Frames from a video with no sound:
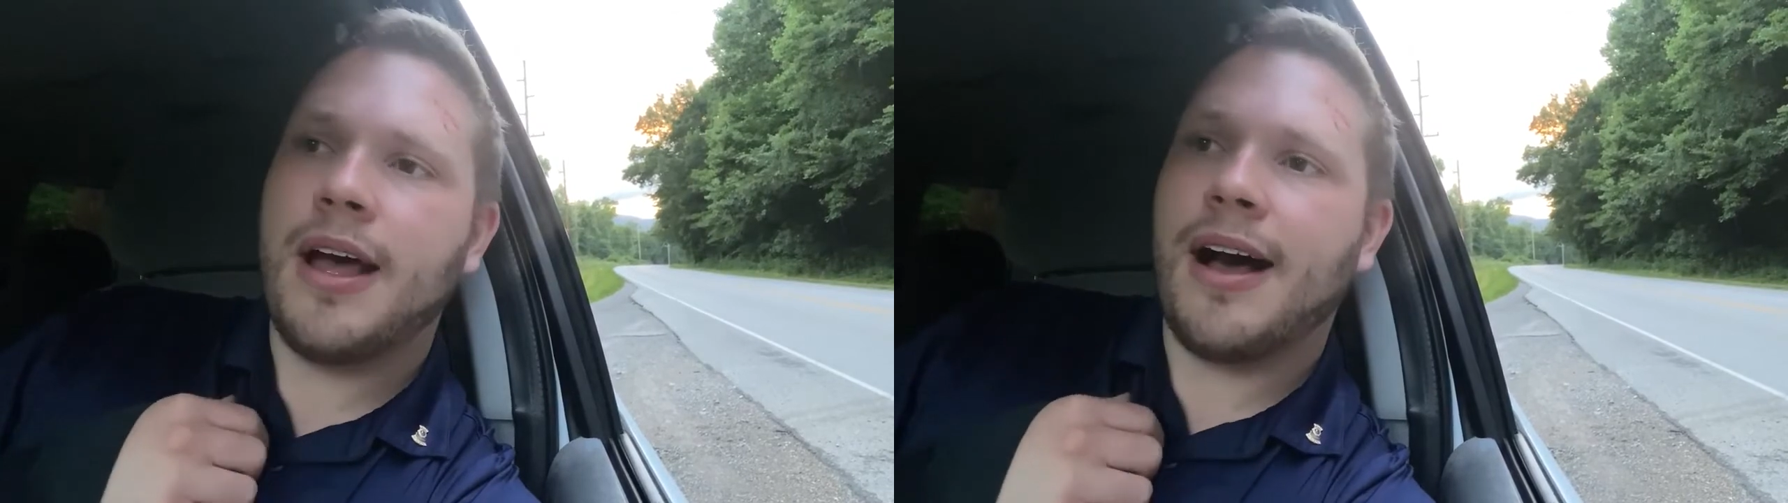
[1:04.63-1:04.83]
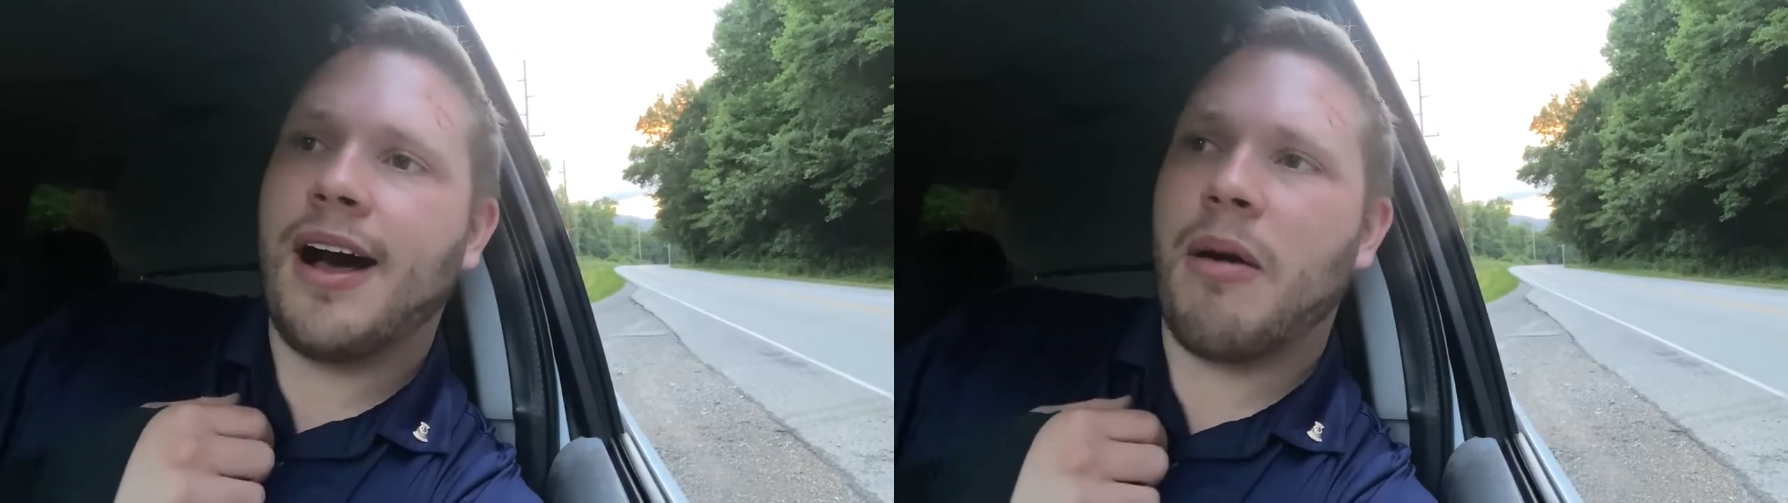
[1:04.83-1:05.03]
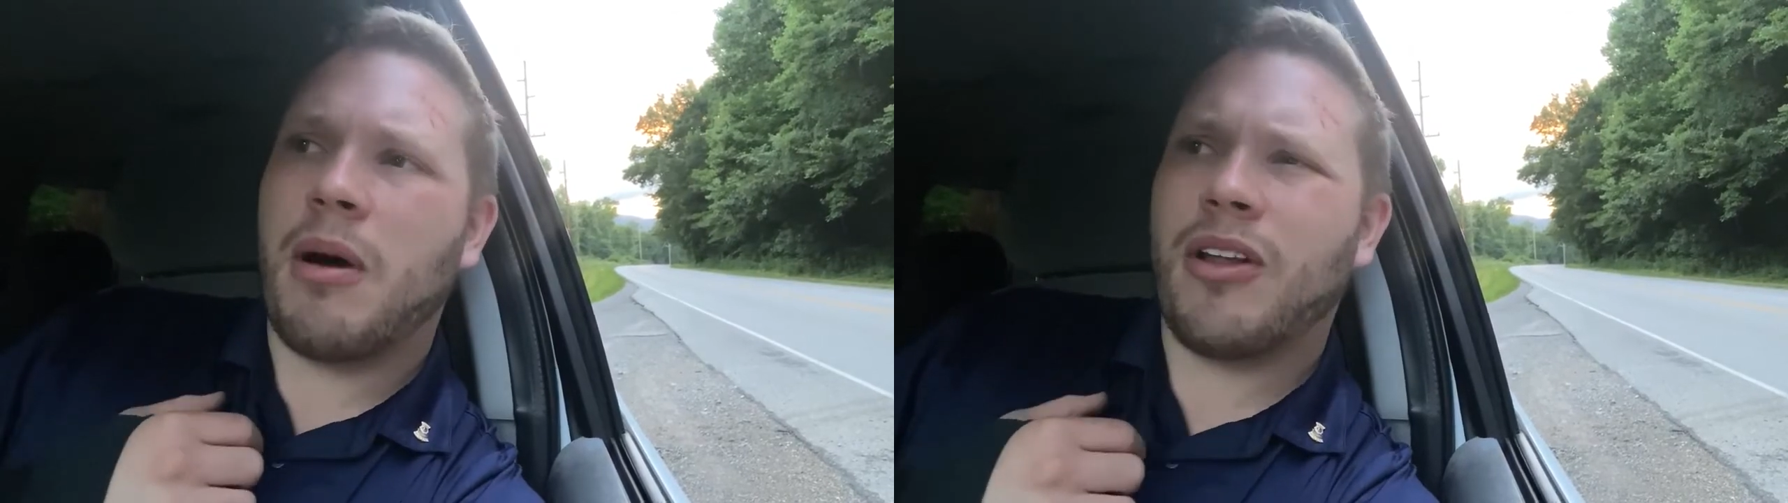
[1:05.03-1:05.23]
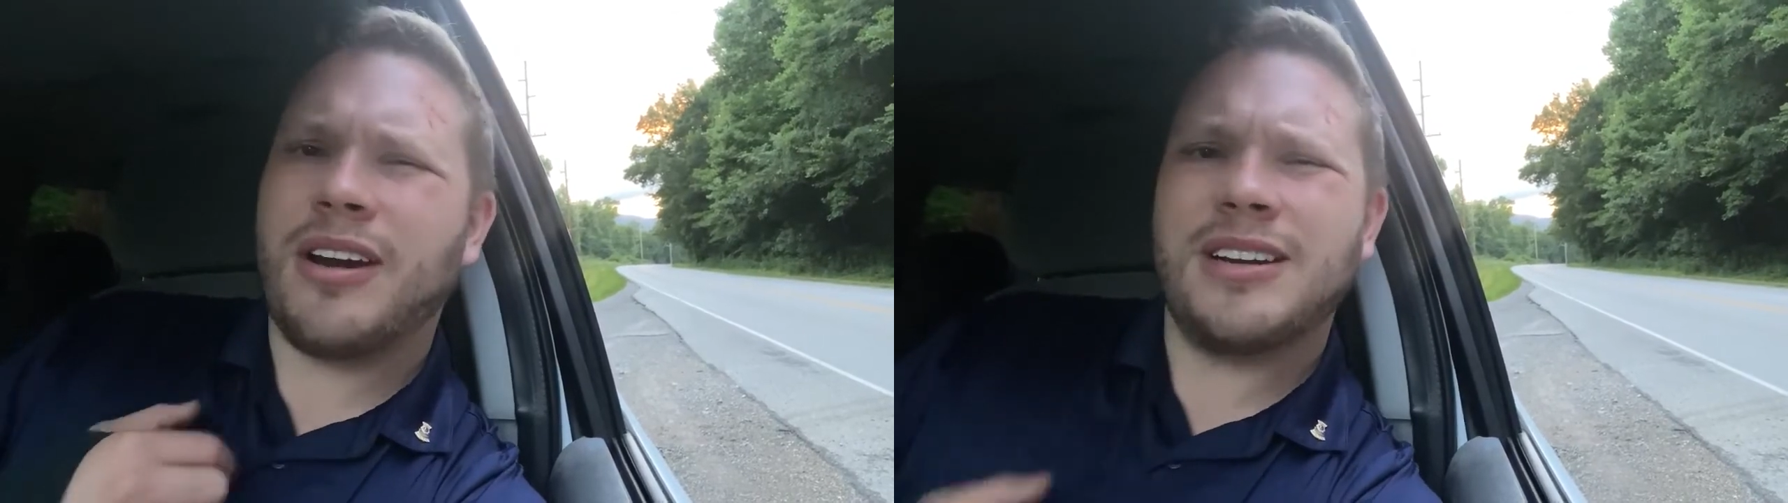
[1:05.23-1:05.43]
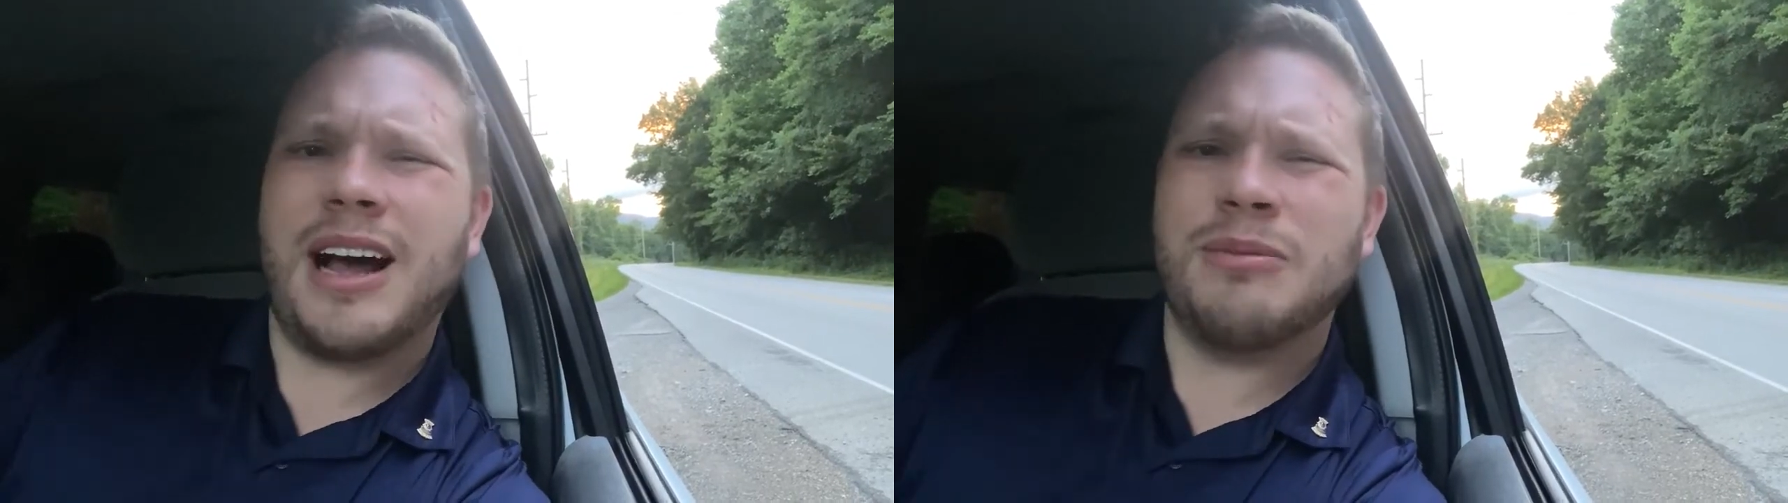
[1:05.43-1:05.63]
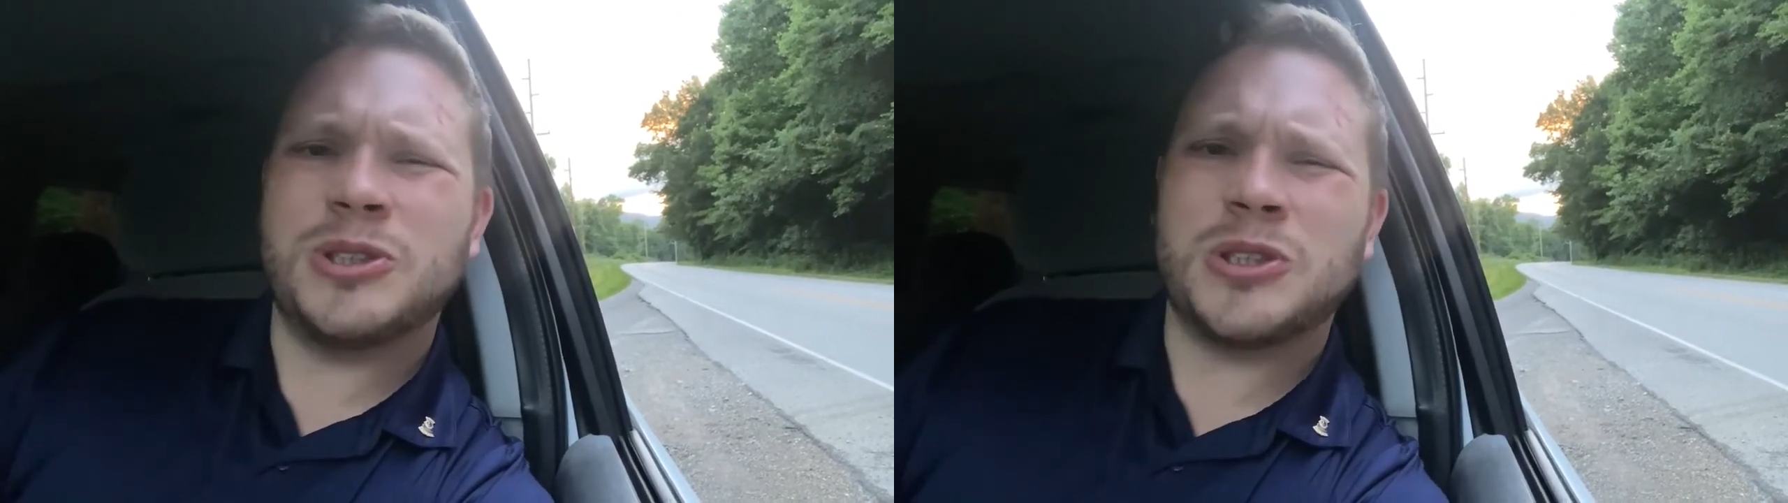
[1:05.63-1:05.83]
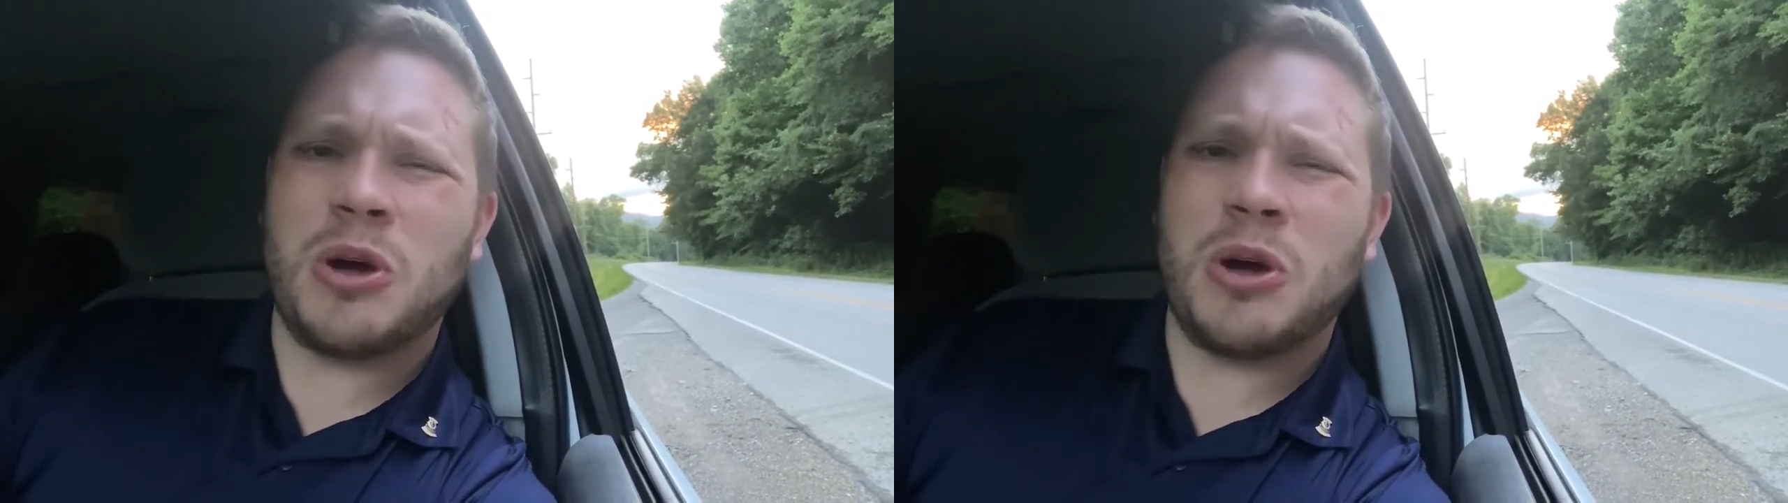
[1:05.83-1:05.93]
A lot of times there's